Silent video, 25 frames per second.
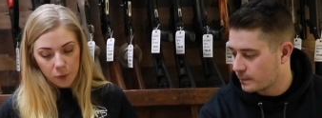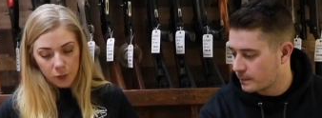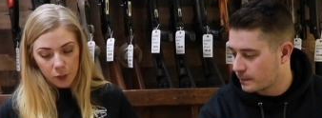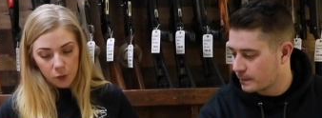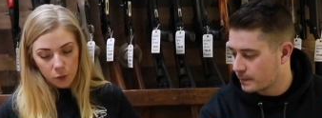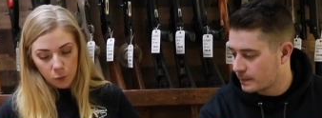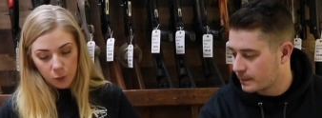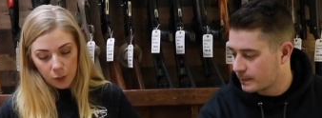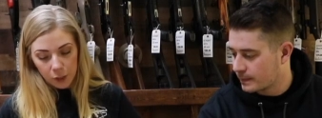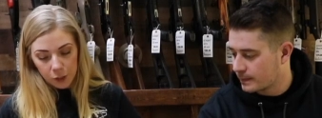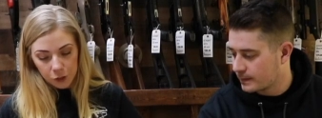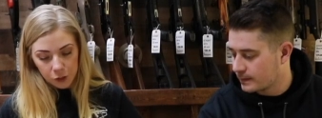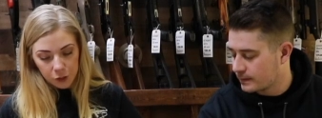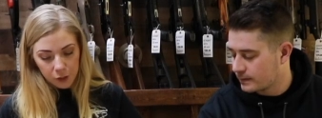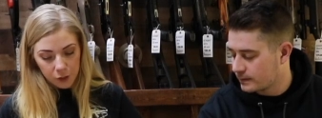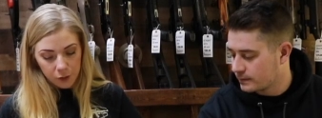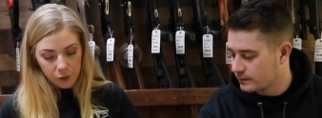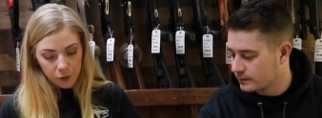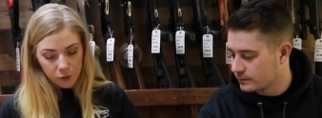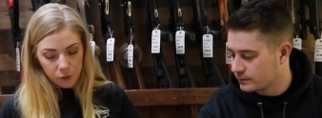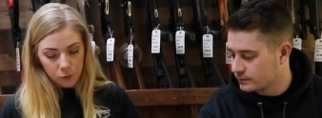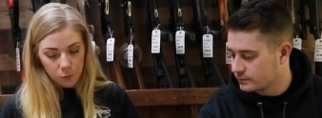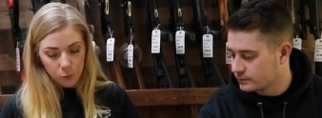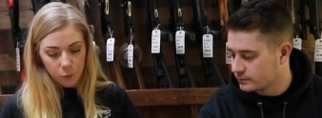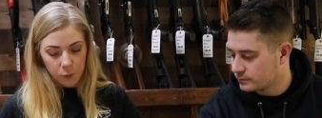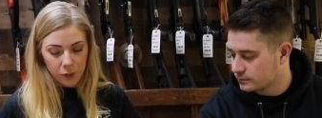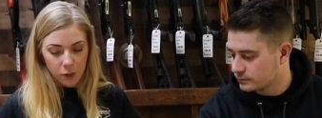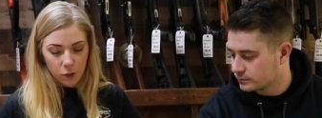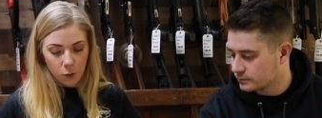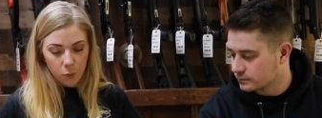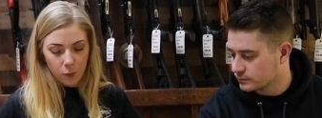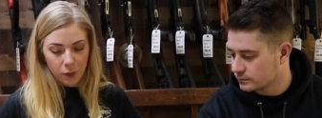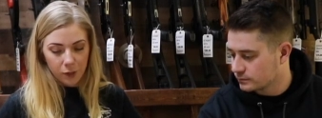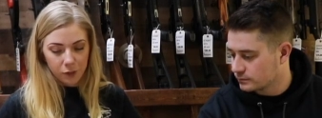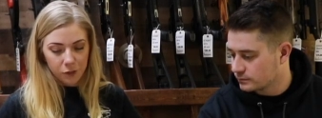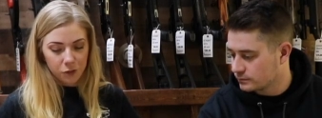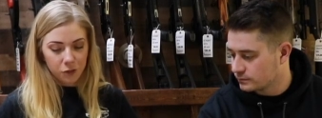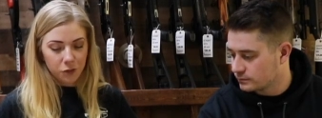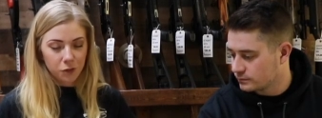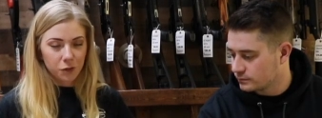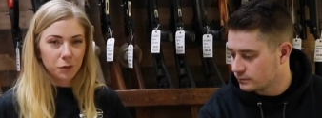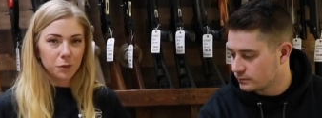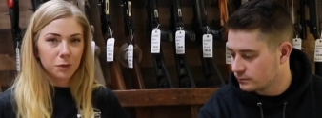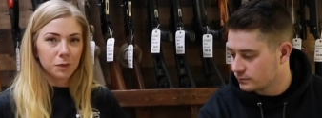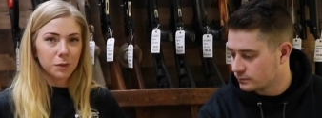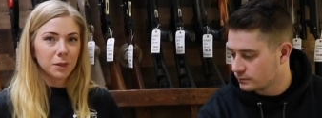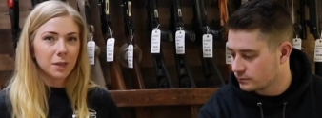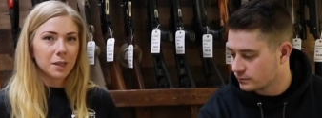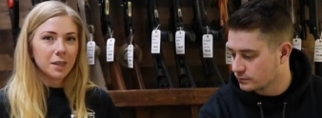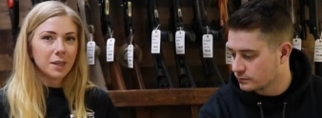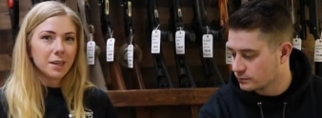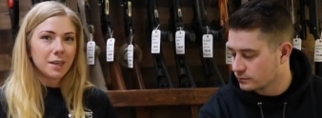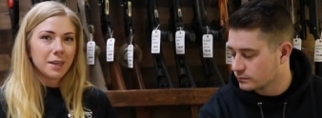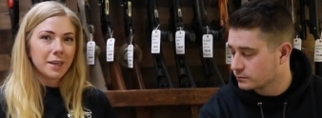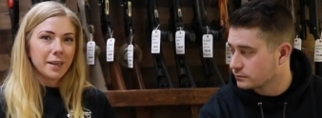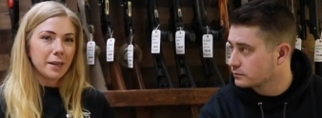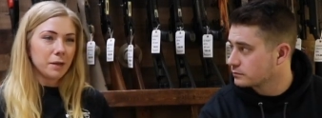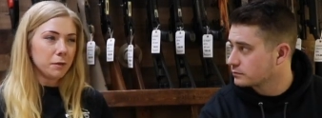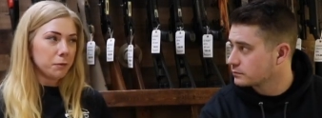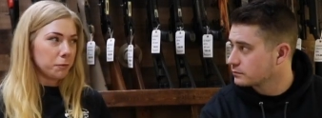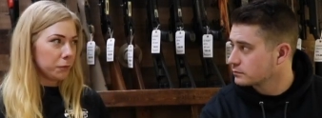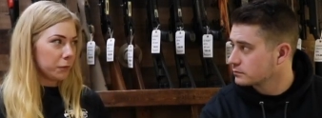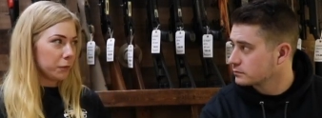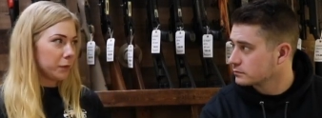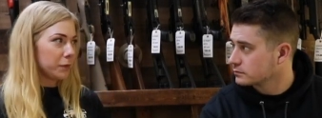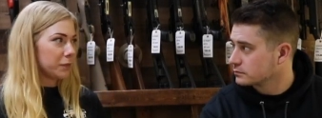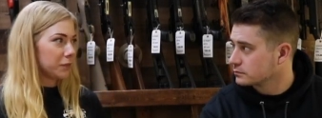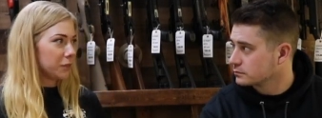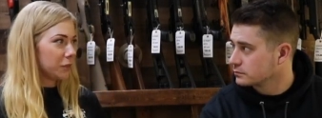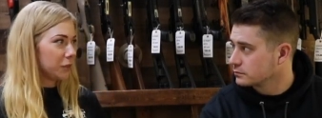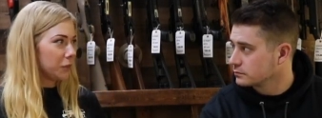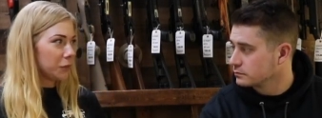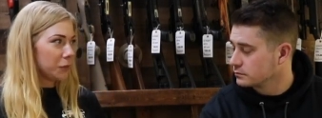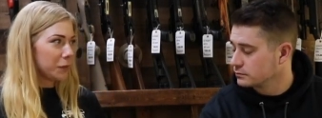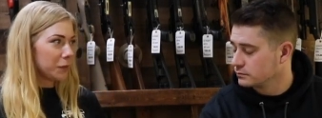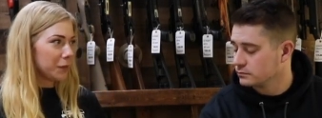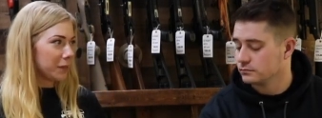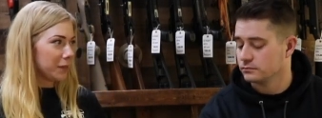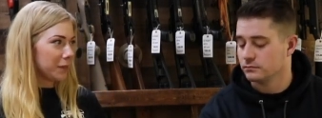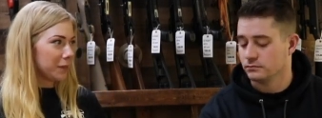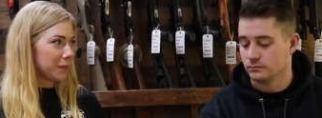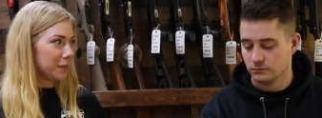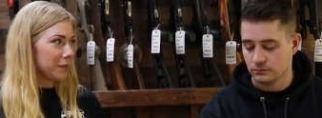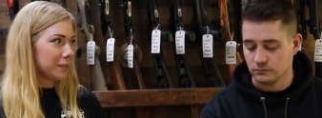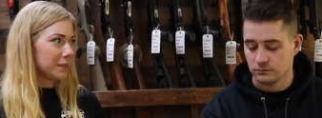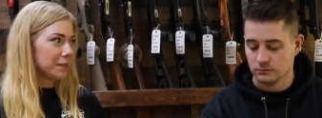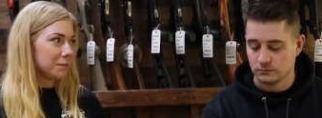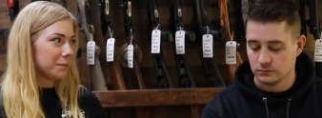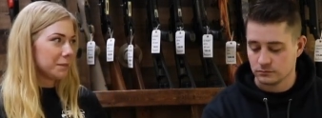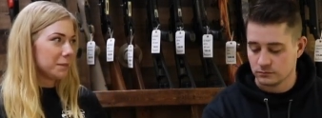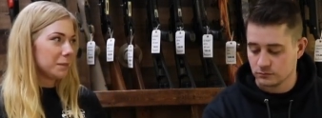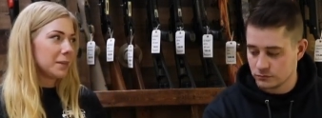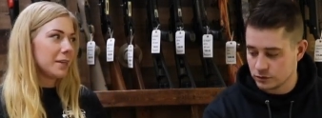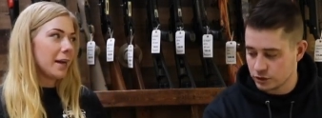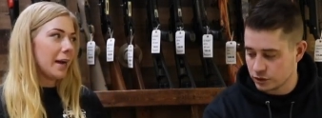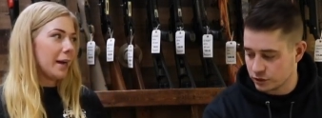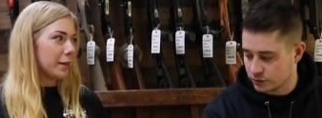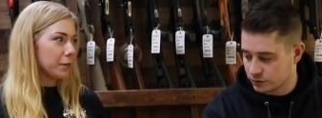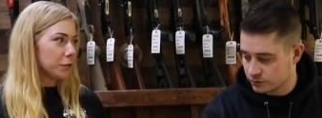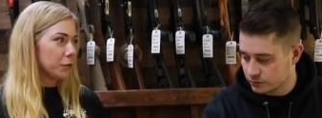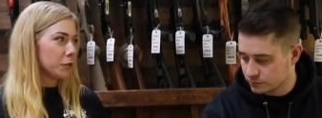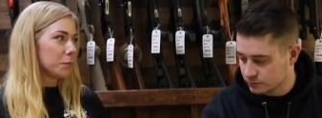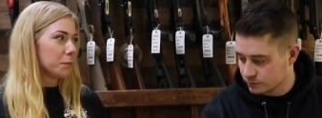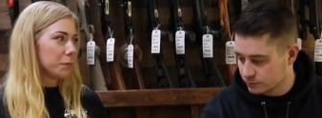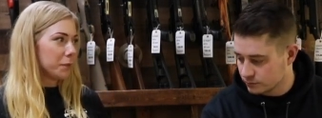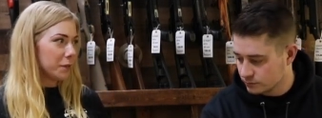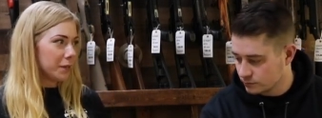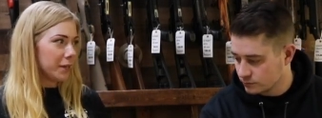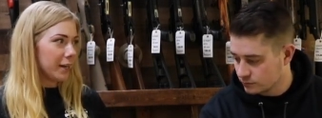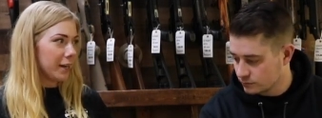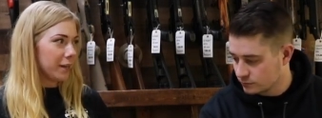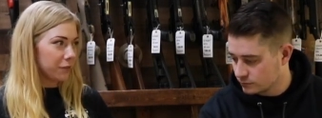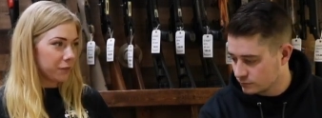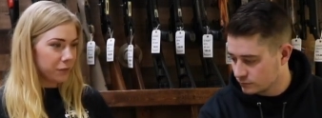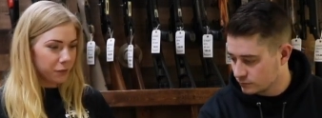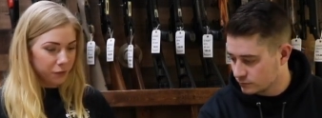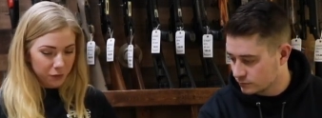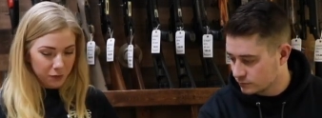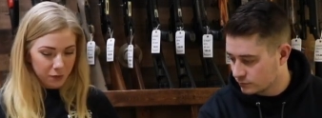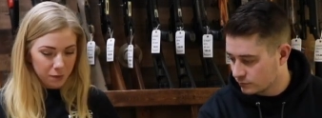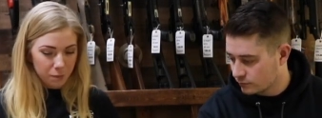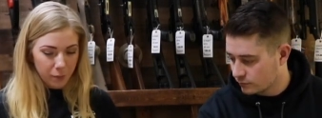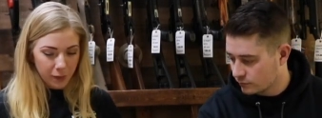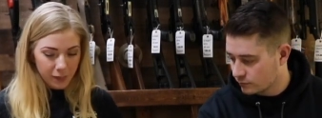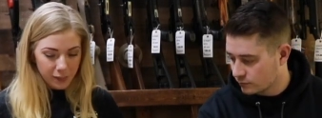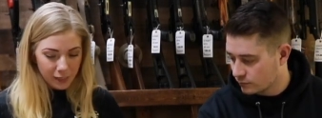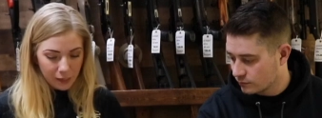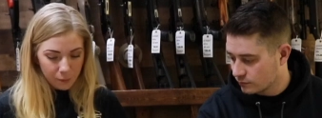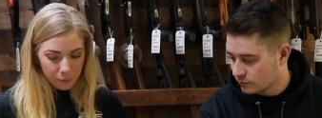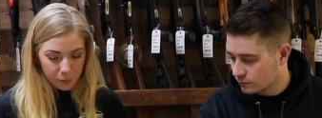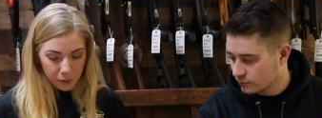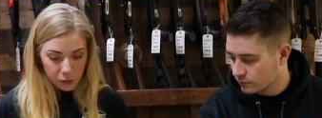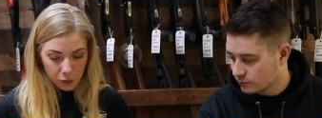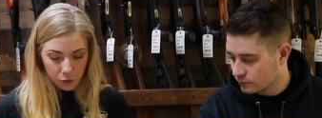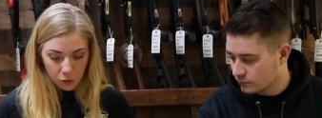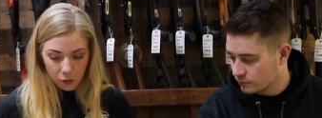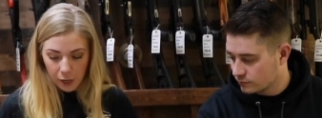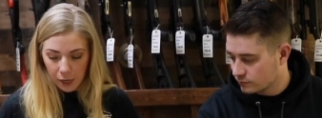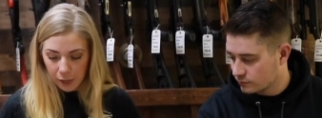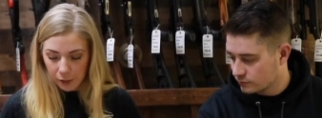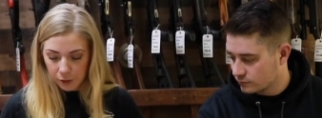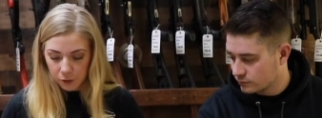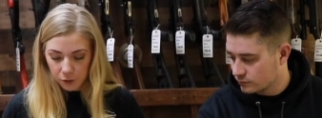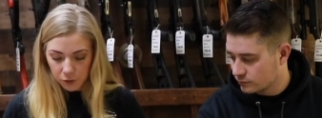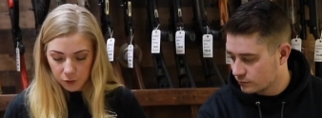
Speaker 1: many questions. We don't want to influence you or guide you to put an answer that might not be correct.